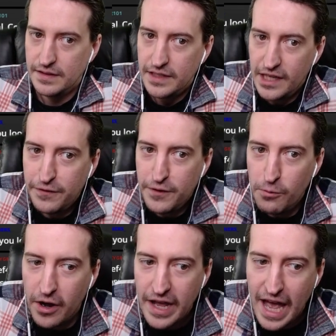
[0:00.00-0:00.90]
If you
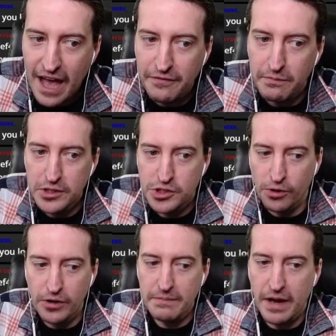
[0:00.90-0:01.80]
want to have
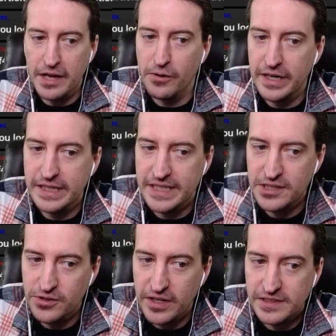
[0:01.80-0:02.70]
majority minority
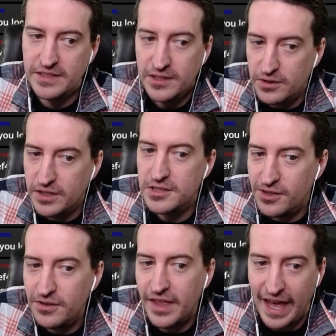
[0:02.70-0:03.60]
districts, you could
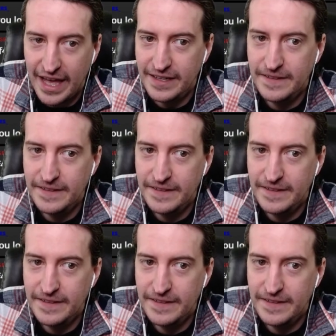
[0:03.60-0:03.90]
do that.